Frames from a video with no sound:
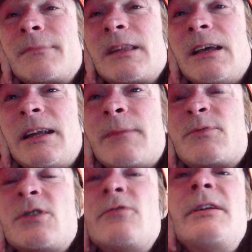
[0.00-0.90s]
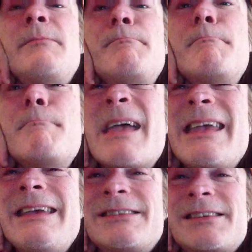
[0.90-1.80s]
An absolutely
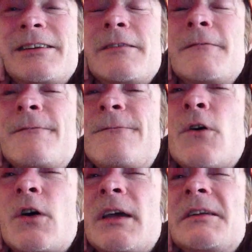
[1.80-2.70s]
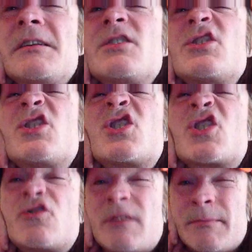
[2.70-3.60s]
amazing fucking
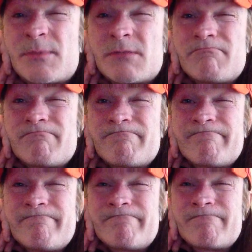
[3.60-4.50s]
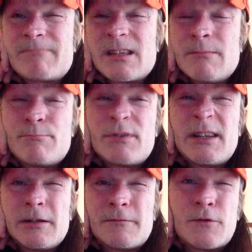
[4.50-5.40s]
script.
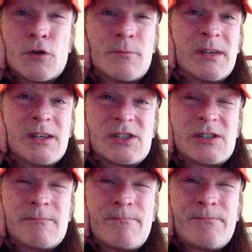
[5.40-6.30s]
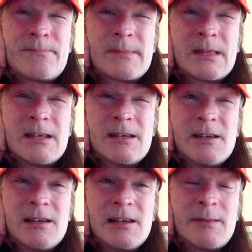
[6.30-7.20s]
Brilliant film, this.
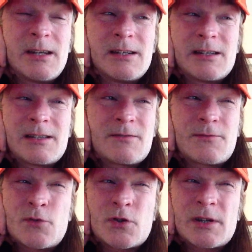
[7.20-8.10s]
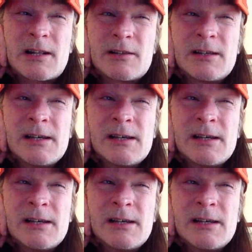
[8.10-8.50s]
I mean, fucking hell.